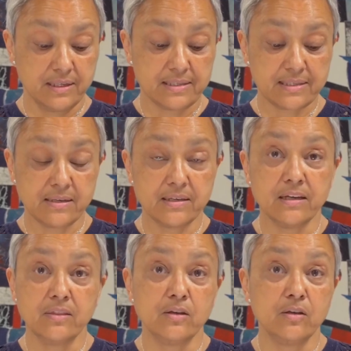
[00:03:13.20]
standing
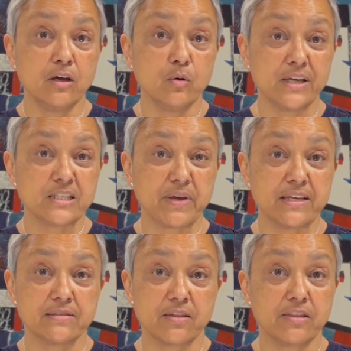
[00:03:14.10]
in the nowhere
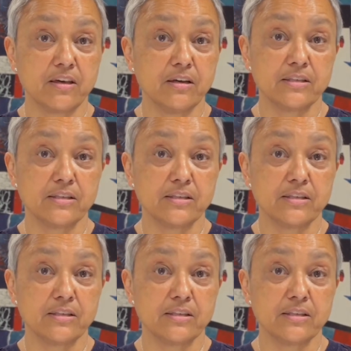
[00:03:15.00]
space, the third